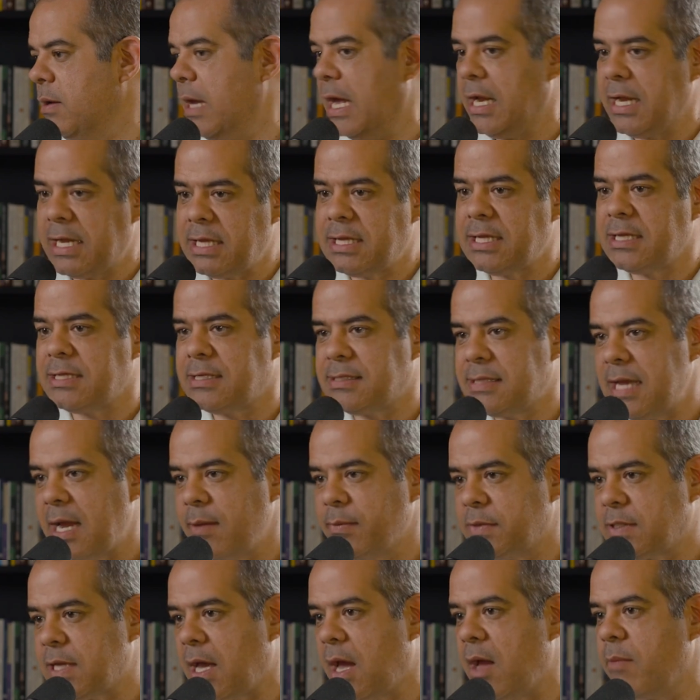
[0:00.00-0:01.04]
And at the
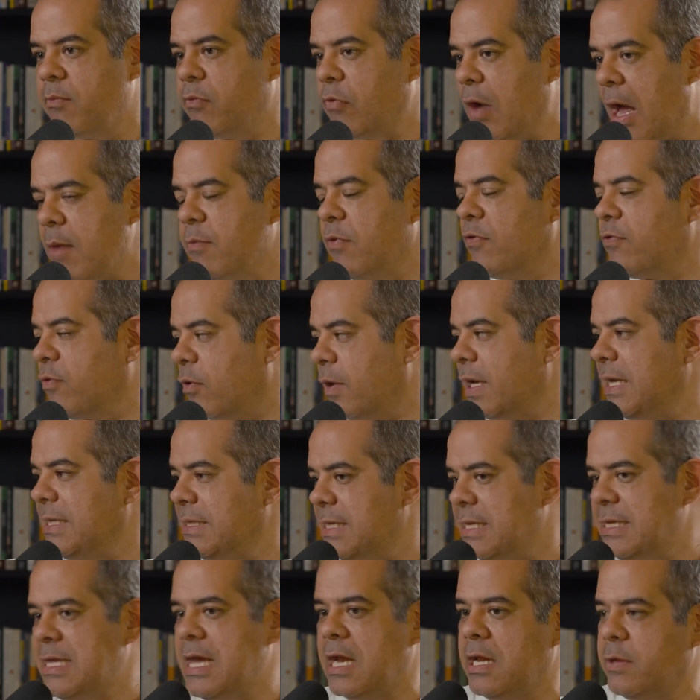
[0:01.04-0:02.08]
same time, right before he
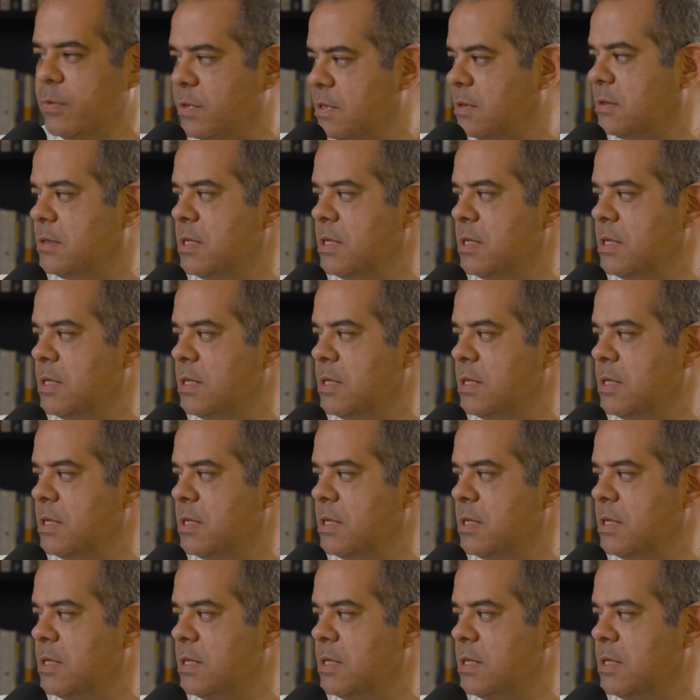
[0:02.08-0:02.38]
did that, he was